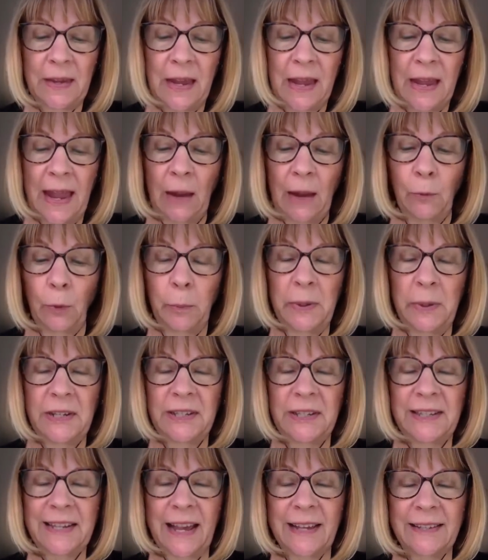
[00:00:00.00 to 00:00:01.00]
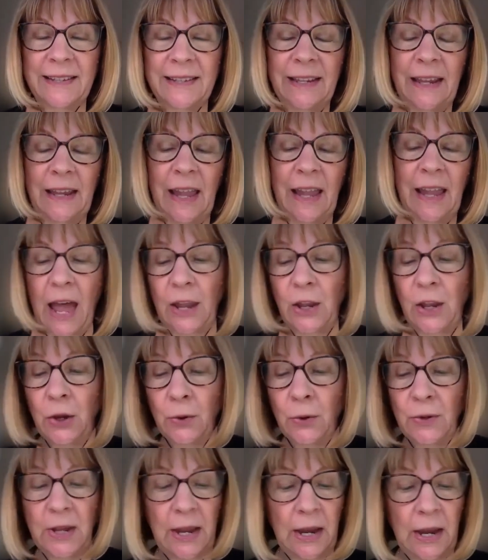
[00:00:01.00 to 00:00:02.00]
And we'll be discussing a new
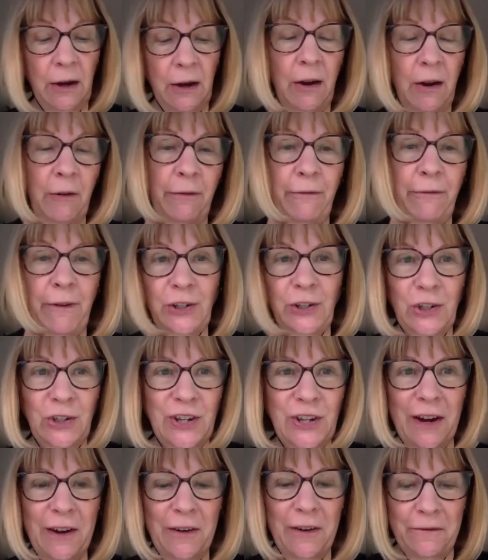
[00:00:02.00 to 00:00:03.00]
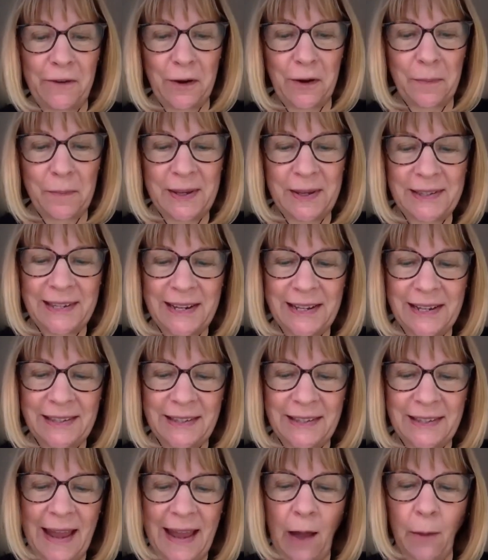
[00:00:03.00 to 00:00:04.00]
year, a fresh start for your business,
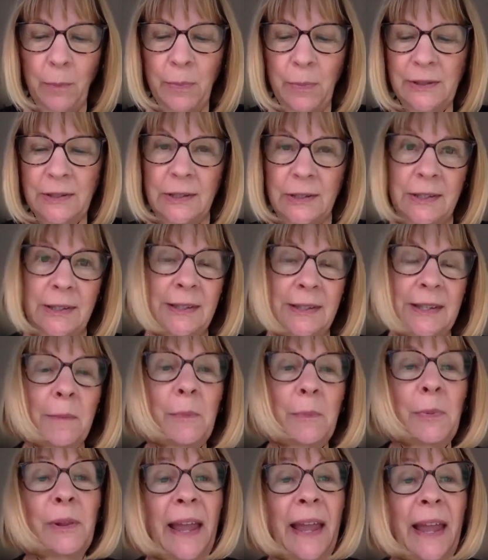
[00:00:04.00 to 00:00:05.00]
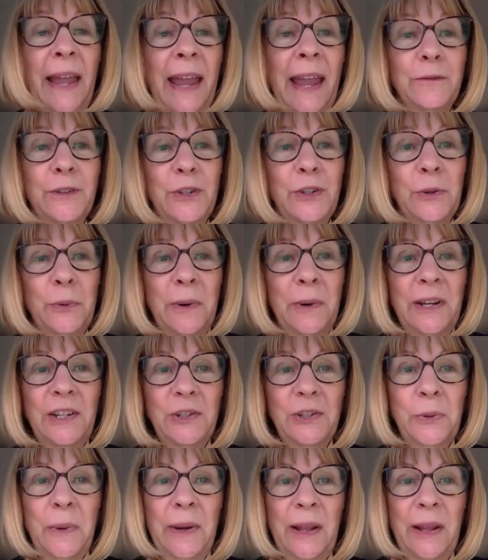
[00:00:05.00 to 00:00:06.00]
and how businesses can plan for
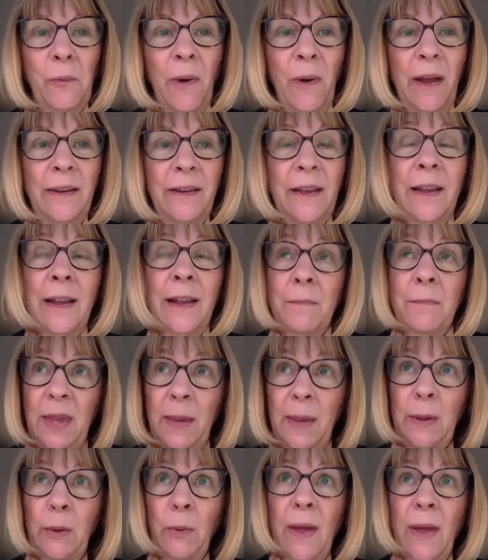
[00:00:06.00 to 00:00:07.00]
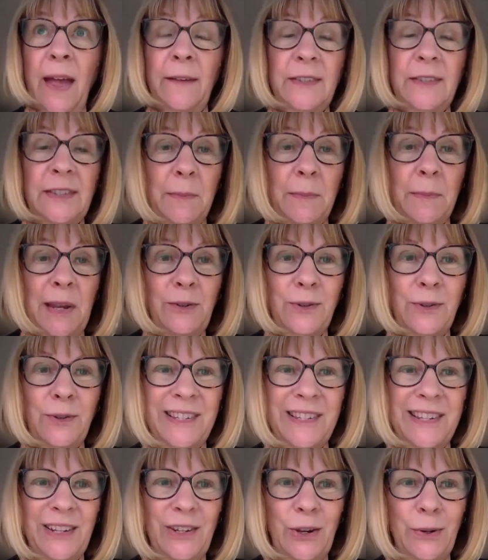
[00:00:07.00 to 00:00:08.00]
2021. Maybe we'll have some
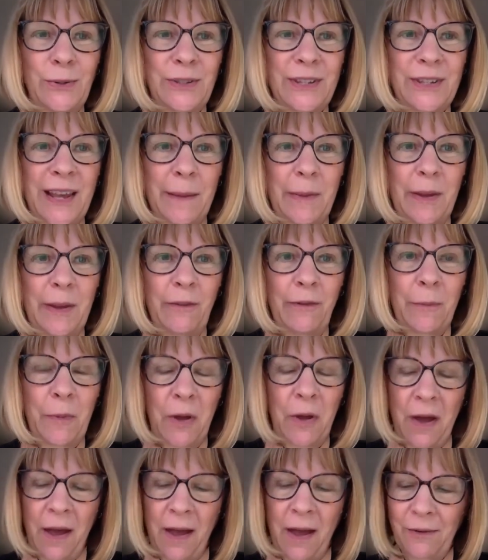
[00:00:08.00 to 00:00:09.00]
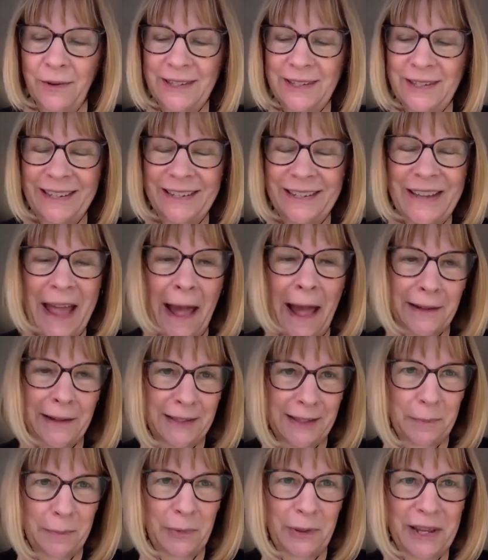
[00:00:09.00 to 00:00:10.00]
interesting news coming from Congress, and the tax
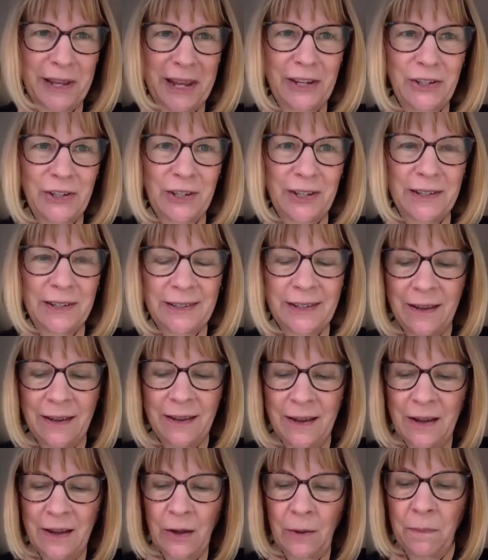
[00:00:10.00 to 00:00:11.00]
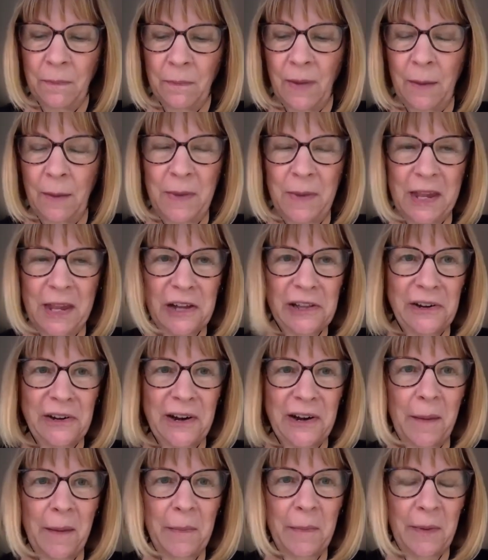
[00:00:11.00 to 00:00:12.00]
implications might be cleared
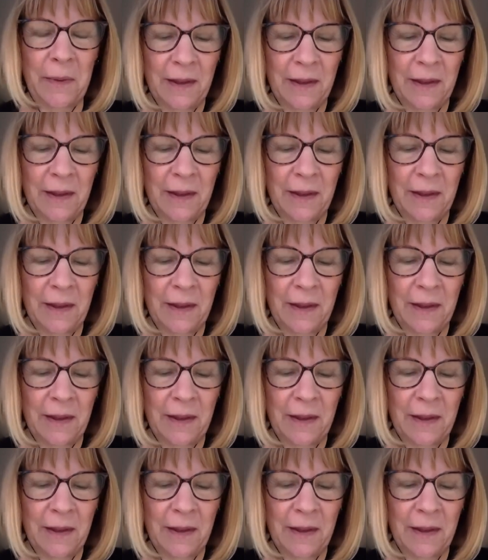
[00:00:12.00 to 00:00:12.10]
up